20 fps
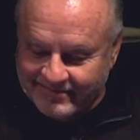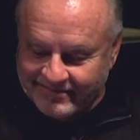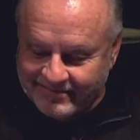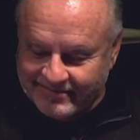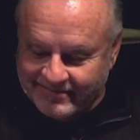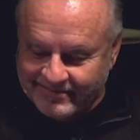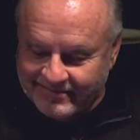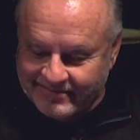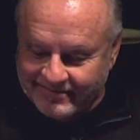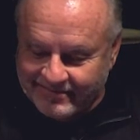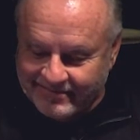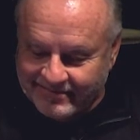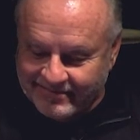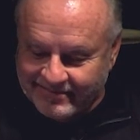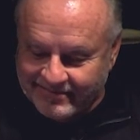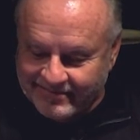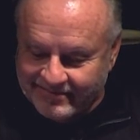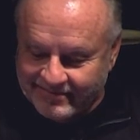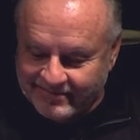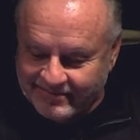
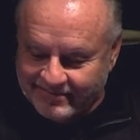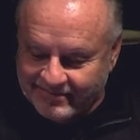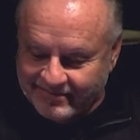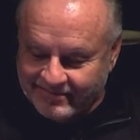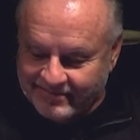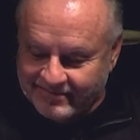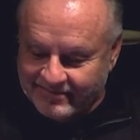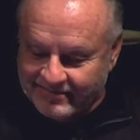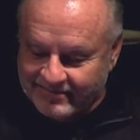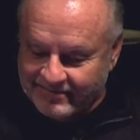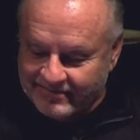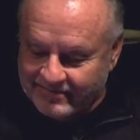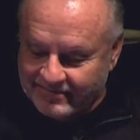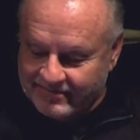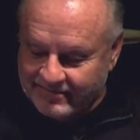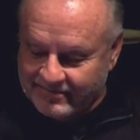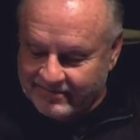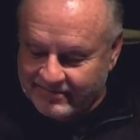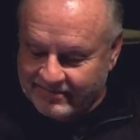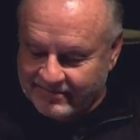
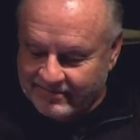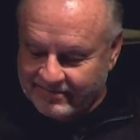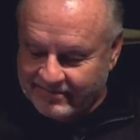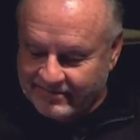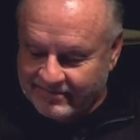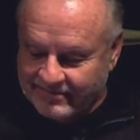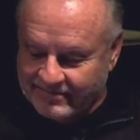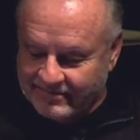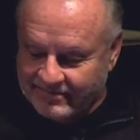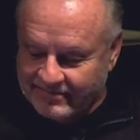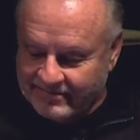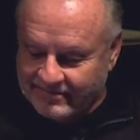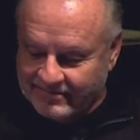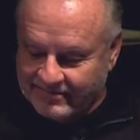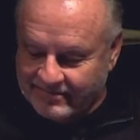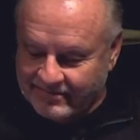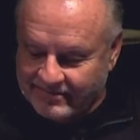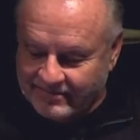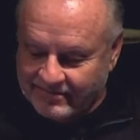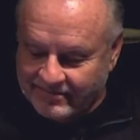
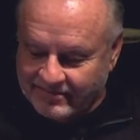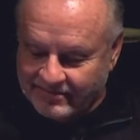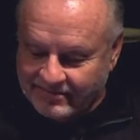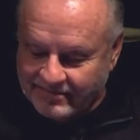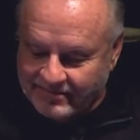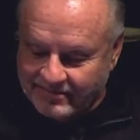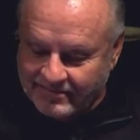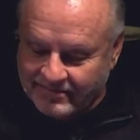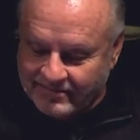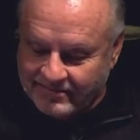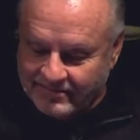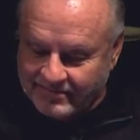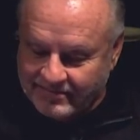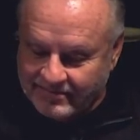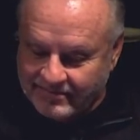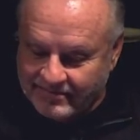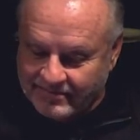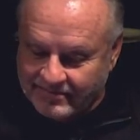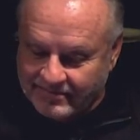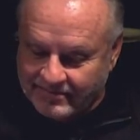
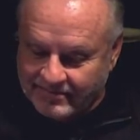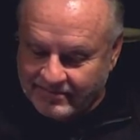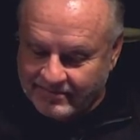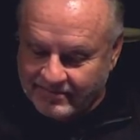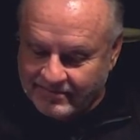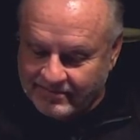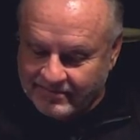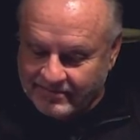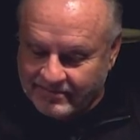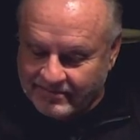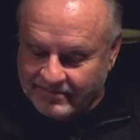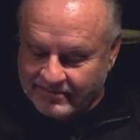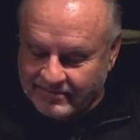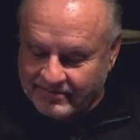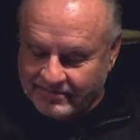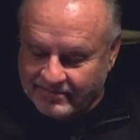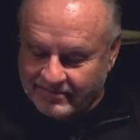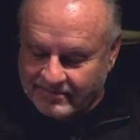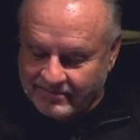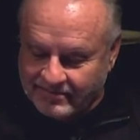
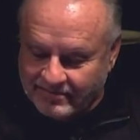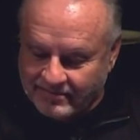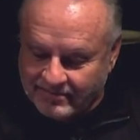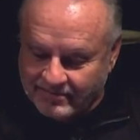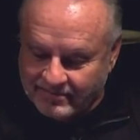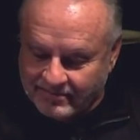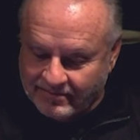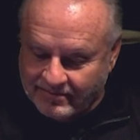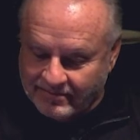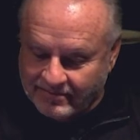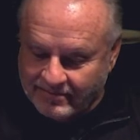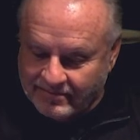No words are spoken by the person on screen.